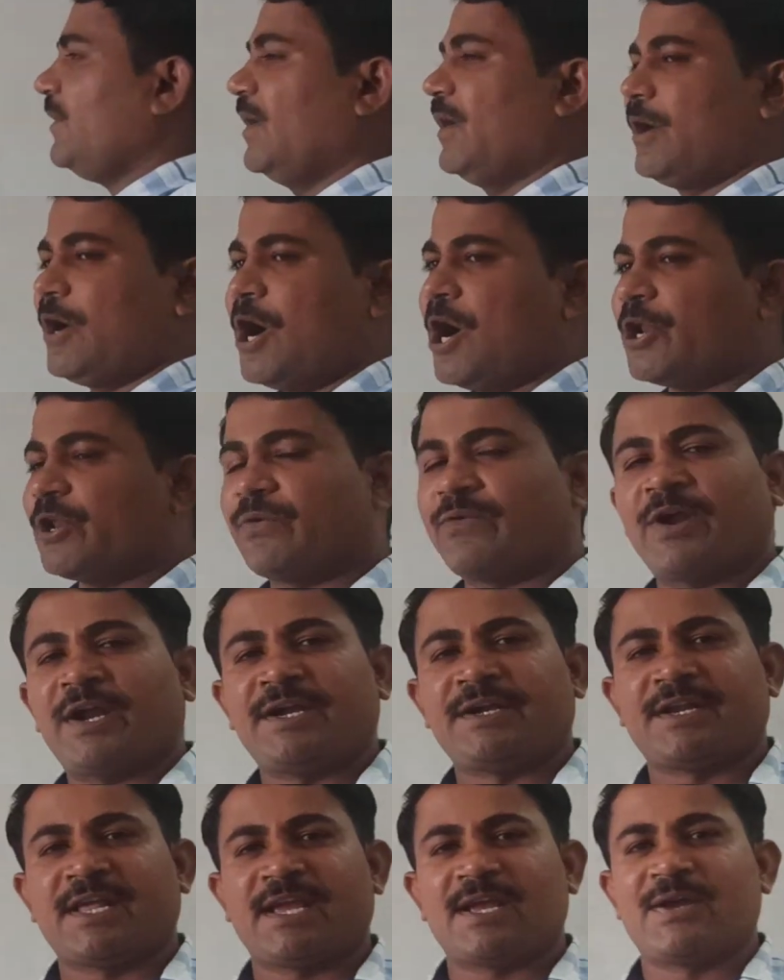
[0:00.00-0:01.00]
or you
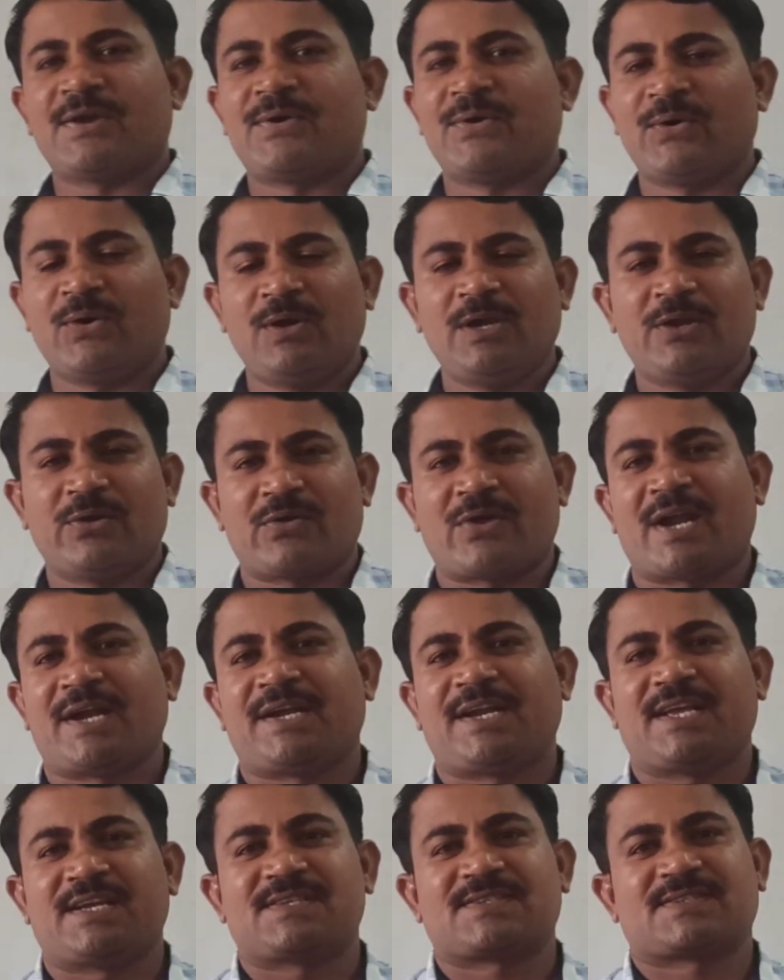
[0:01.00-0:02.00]
can take gold, you
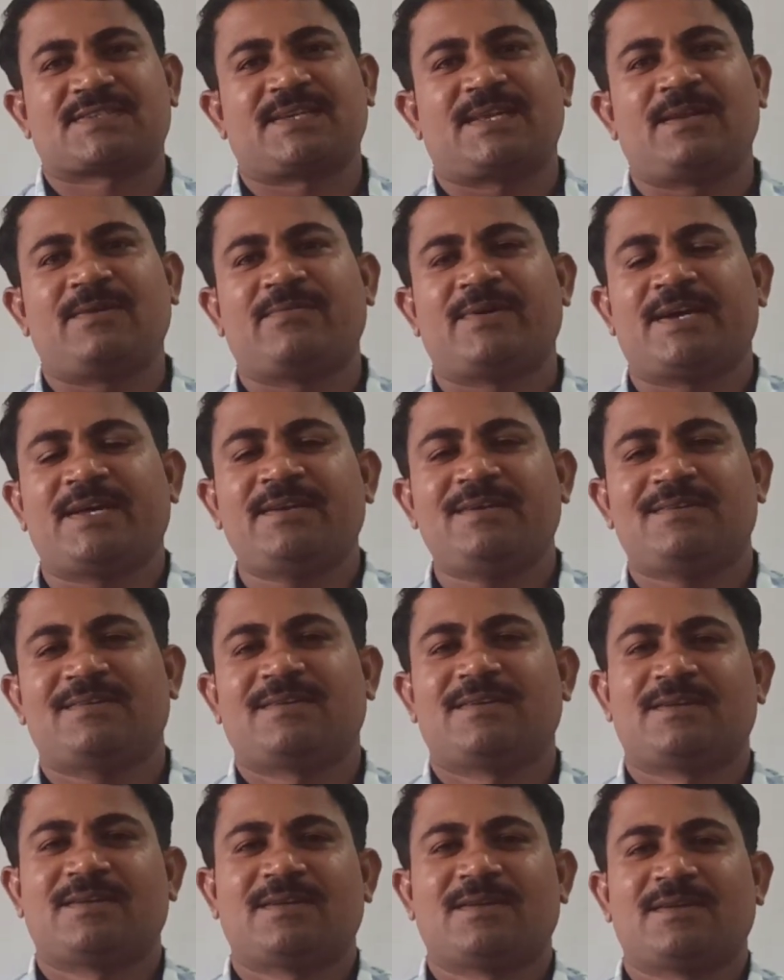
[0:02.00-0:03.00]
can take silver,
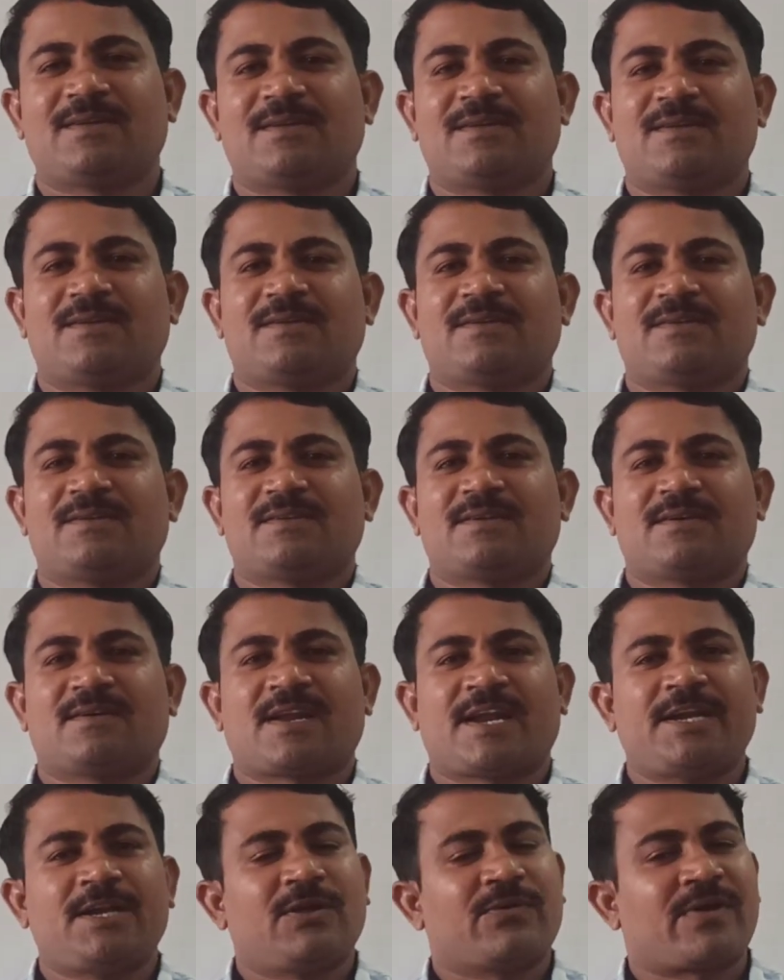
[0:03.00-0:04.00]

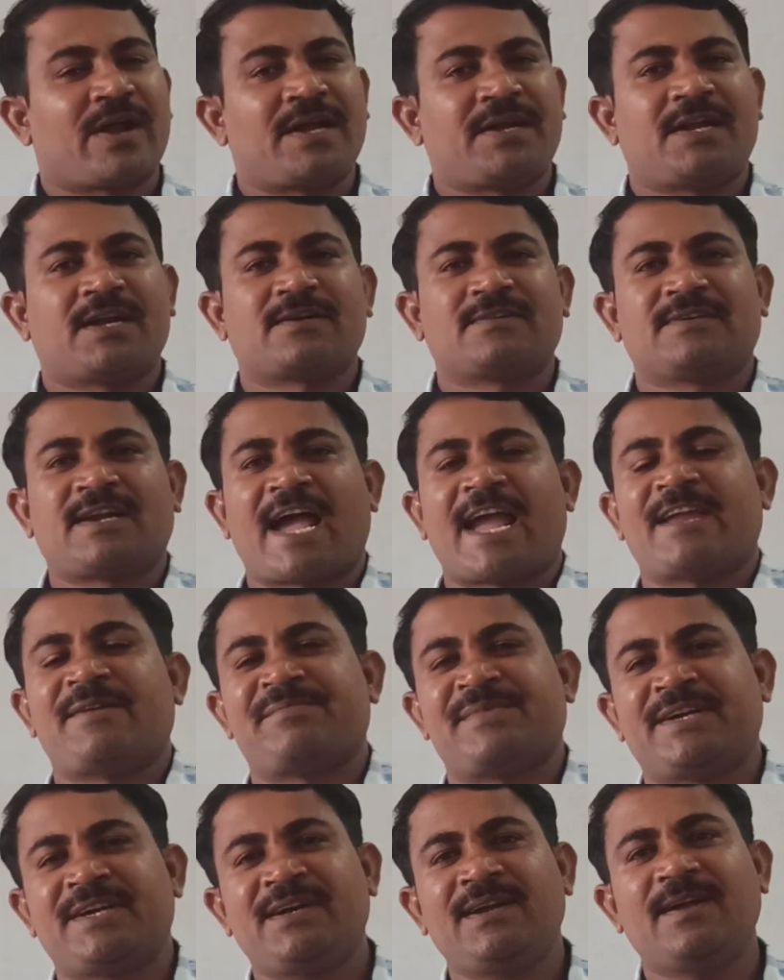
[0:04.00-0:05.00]
right? You can take
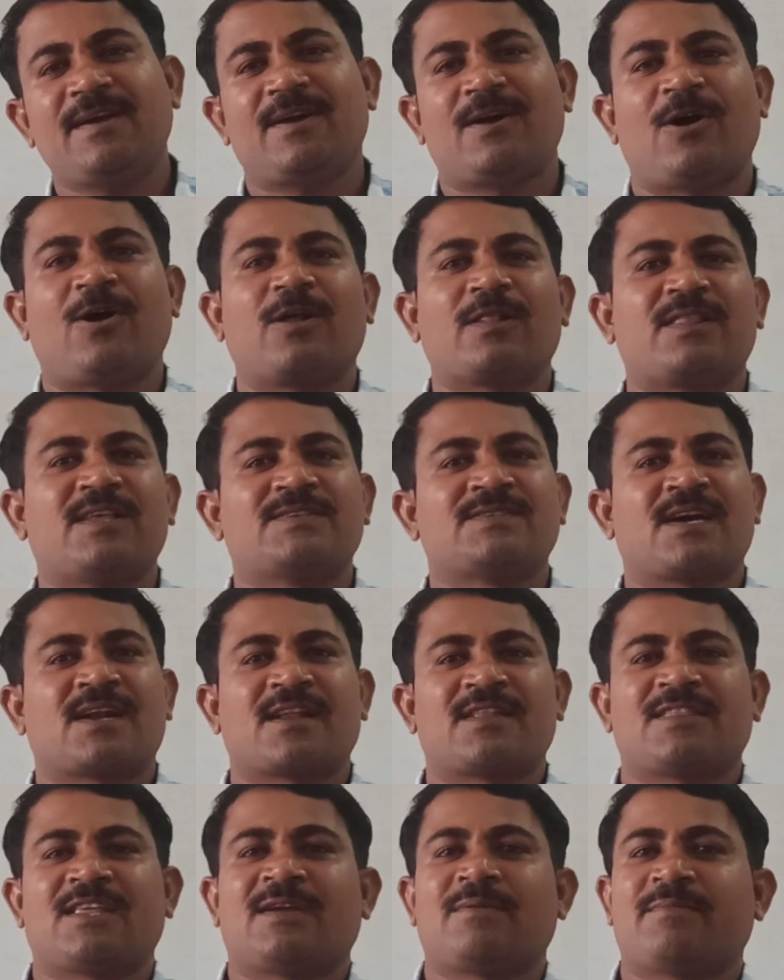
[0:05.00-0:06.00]
diamond. All these are
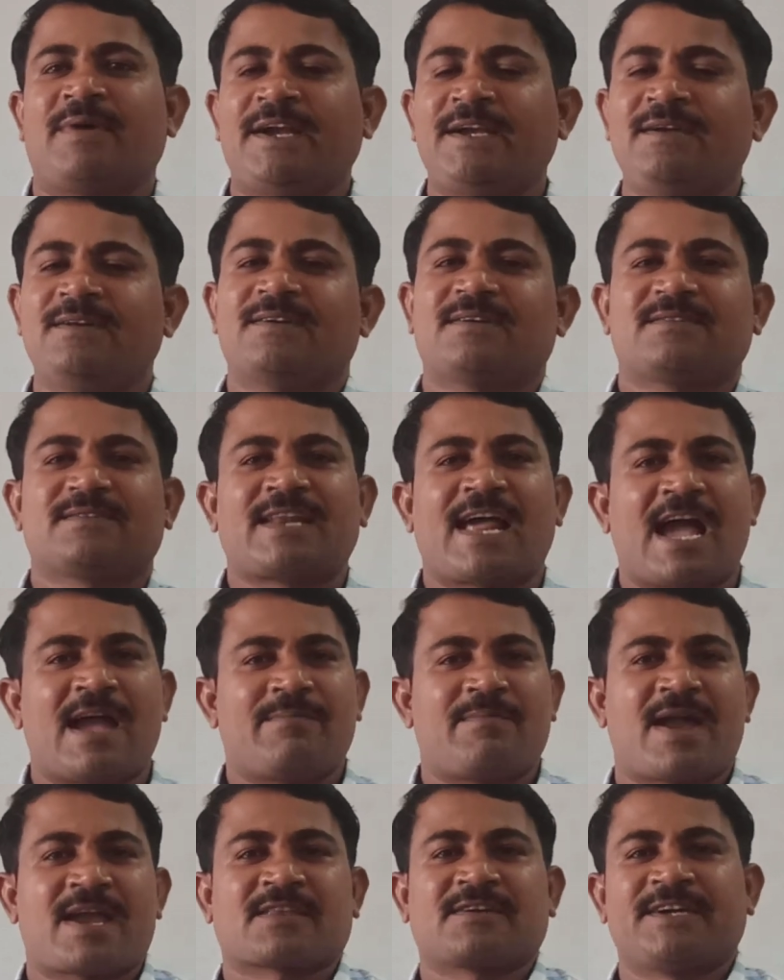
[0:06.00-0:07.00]
nothing but
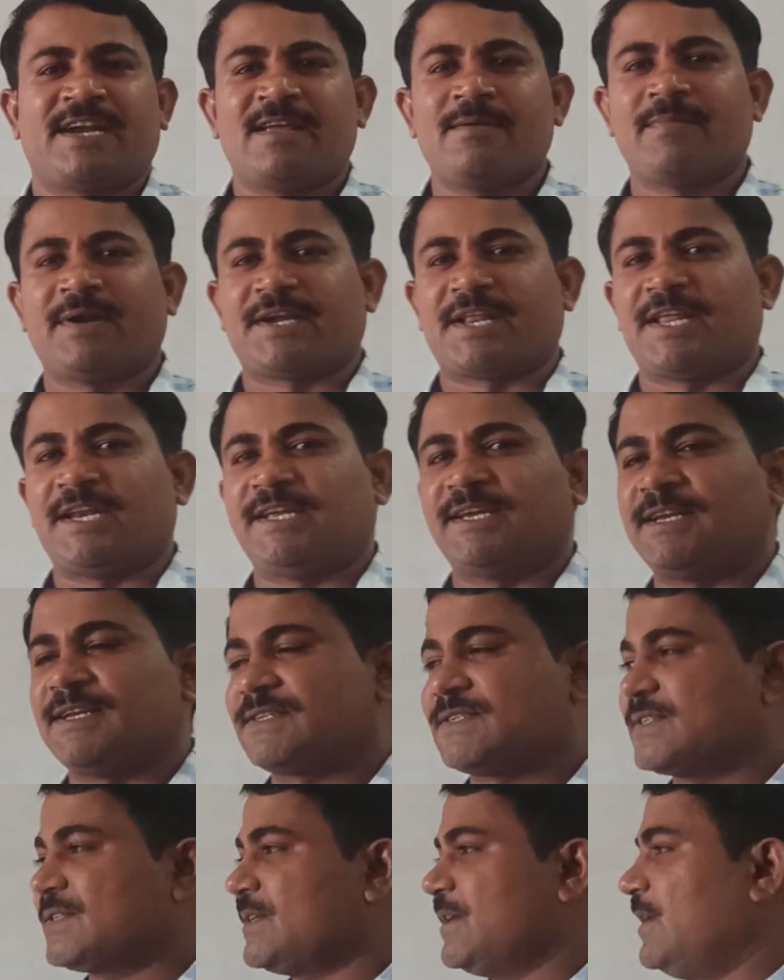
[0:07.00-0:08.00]
diamagnetic
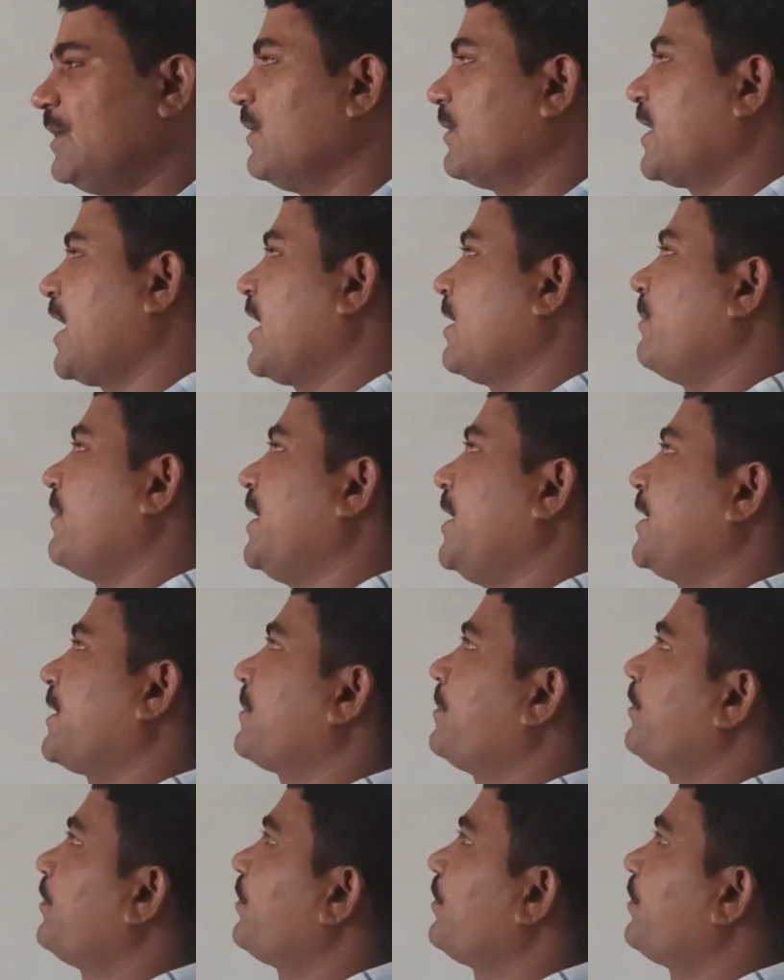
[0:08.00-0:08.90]
materials. Look at here.